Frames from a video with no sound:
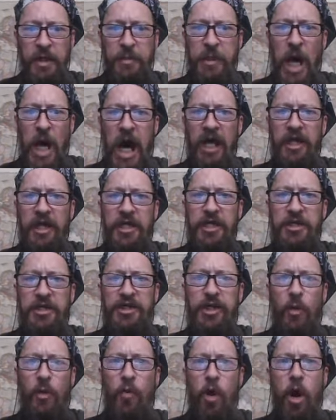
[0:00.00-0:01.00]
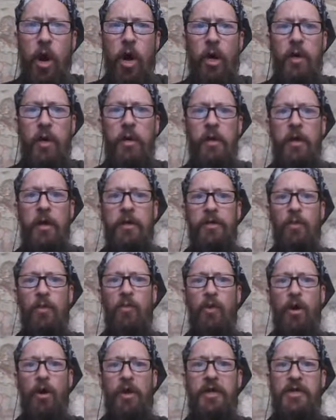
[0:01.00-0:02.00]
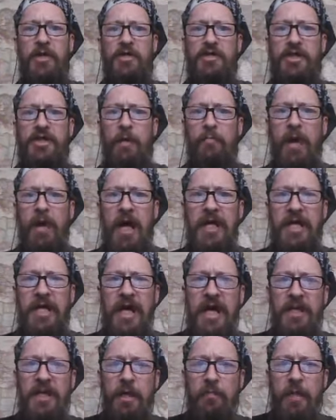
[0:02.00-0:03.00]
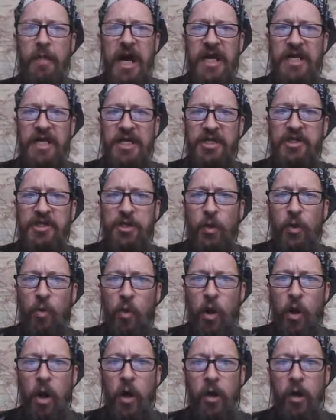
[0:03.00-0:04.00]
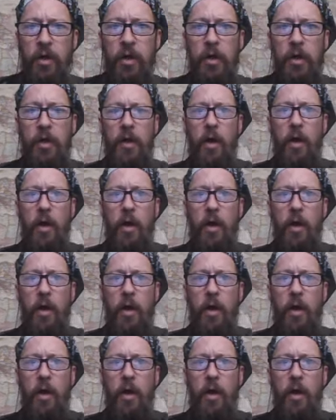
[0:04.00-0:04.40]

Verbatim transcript: The folly is the work. The work is the many, and the many is the work.